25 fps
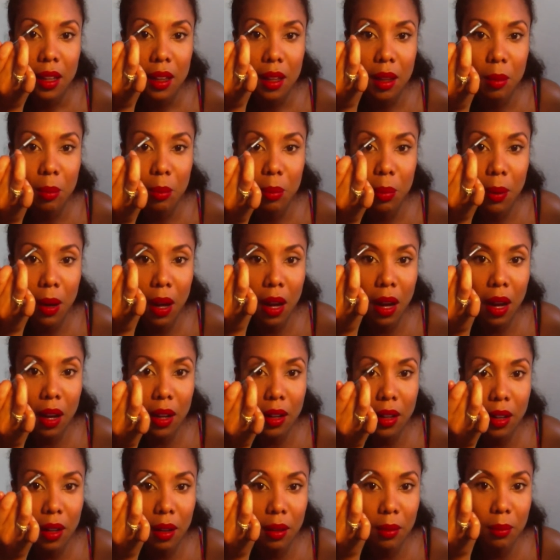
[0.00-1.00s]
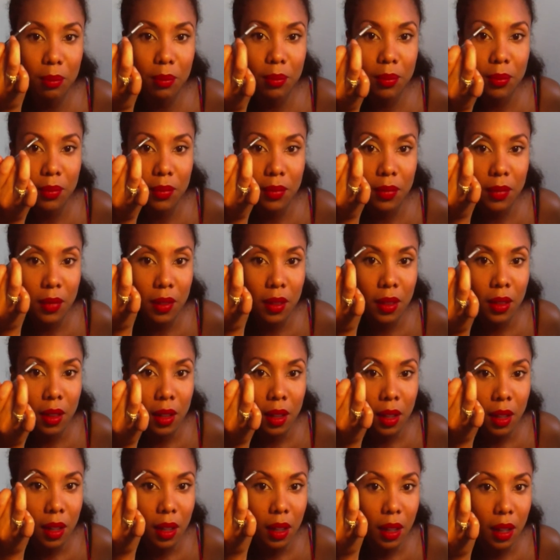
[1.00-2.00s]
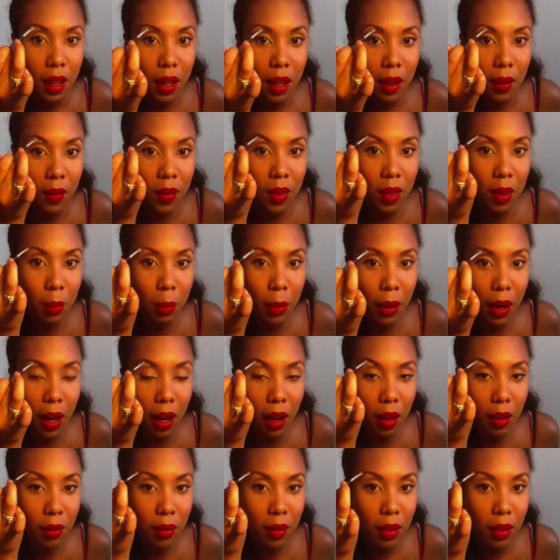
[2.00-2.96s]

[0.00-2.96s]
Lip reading: the bottom of the brow